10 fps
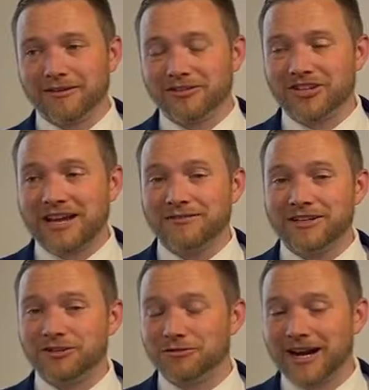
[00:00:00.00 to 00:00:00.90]

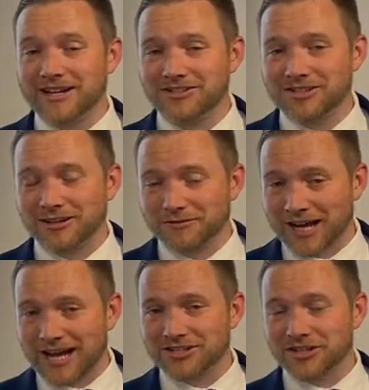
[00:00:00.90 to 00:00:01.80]
saving grace of
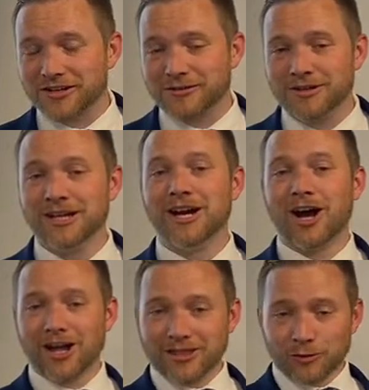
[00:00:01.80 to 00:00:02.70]
Costco
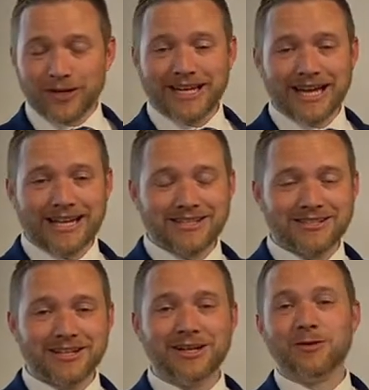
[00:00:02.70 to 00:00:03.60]
on the
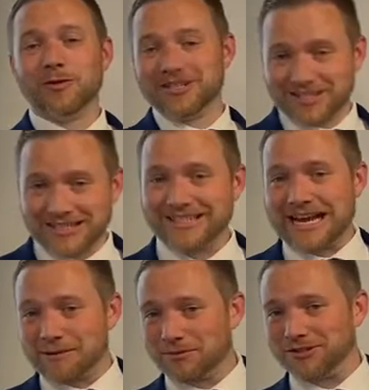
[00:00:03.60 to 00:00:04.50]
weekends was the
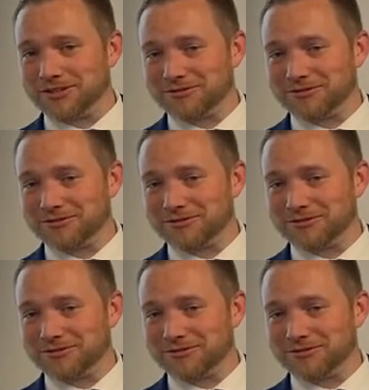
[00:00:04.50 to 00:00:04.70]
samples,